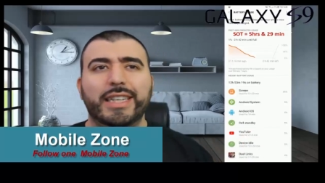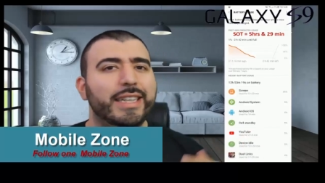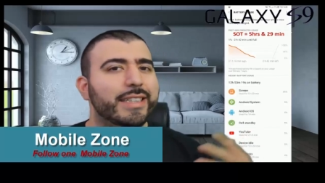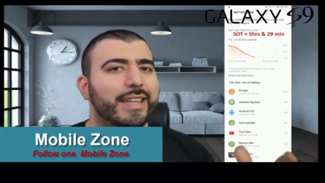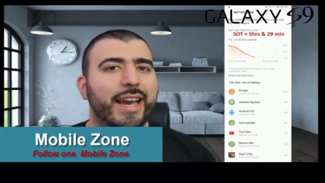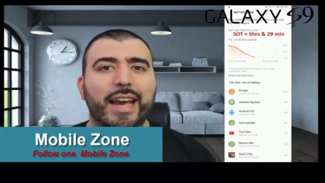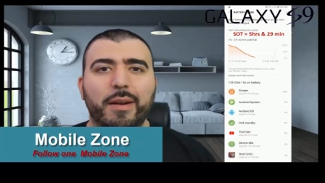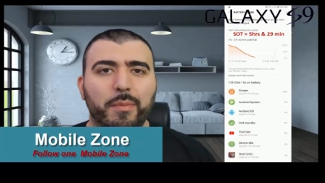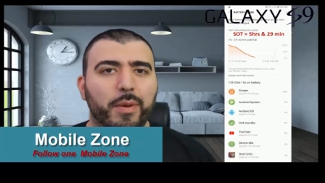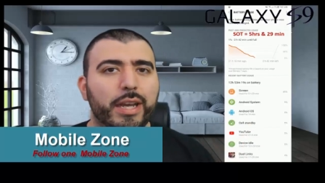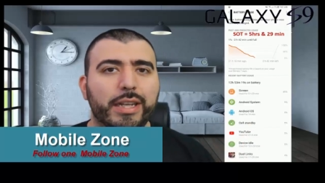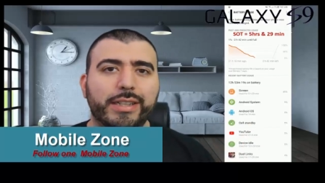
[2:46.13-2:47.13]
it's had
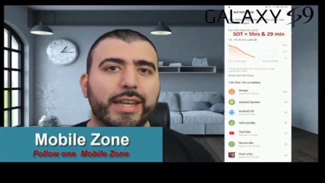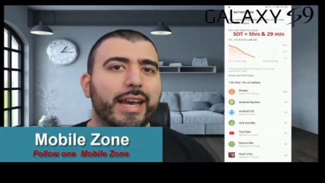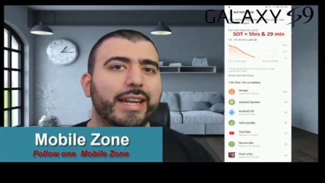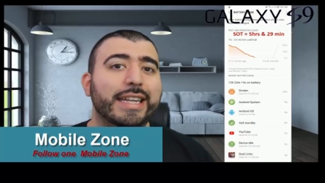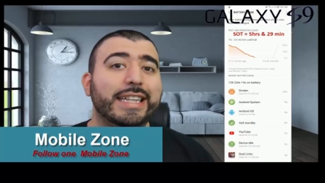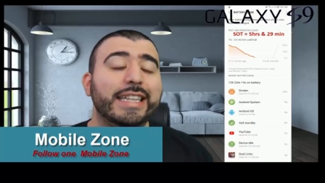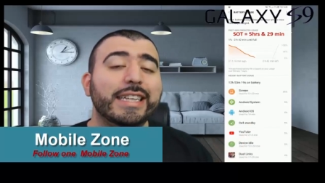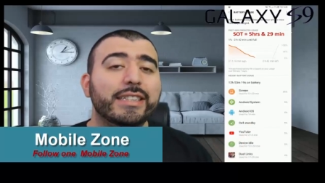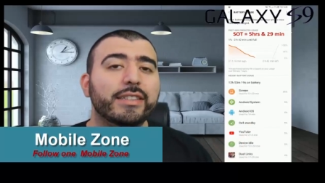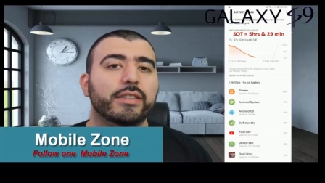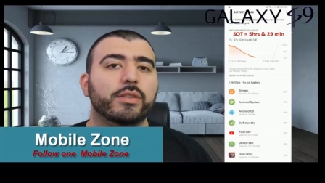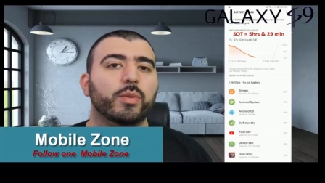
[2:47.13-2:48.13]
it's had
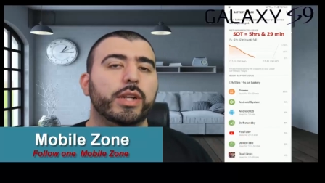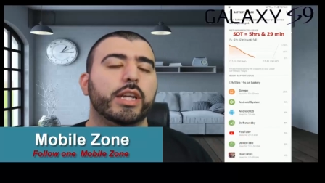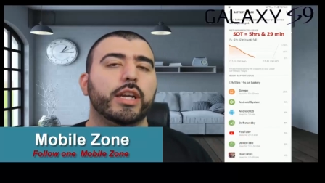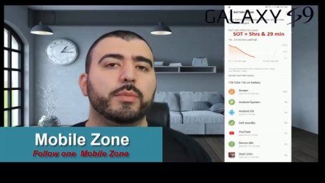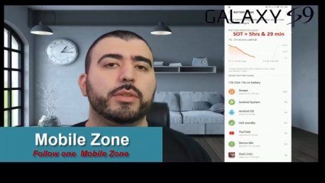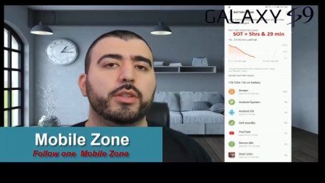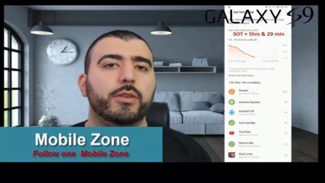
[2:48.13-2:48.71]
glitches when it comes